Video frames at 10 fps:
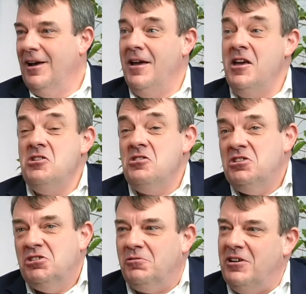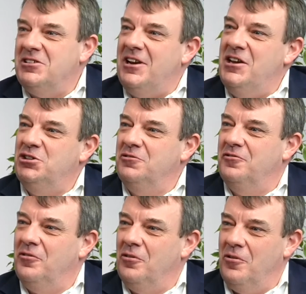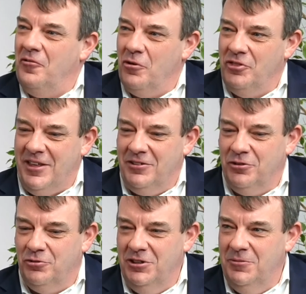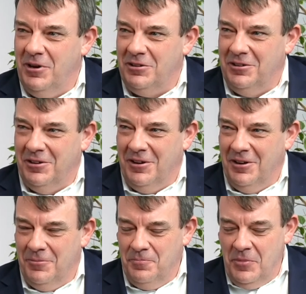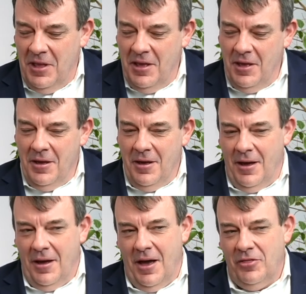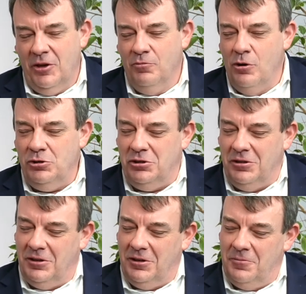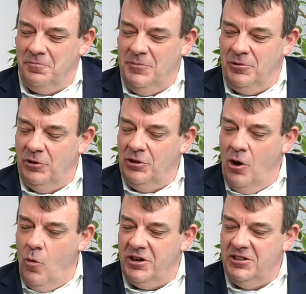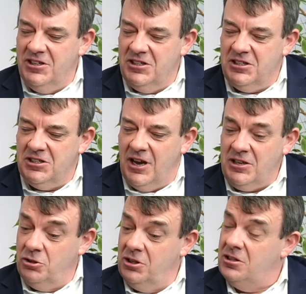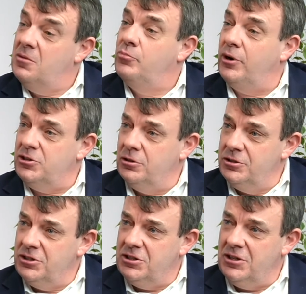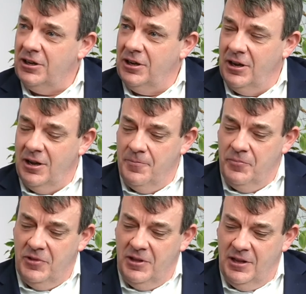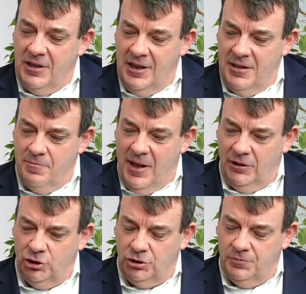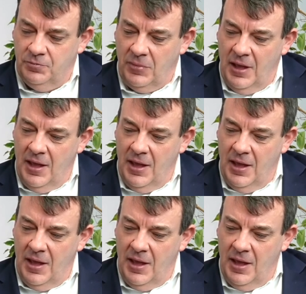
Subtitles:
English translation for that degree, but I think most people will know what it is. I studied it in Brussels, in Belgium.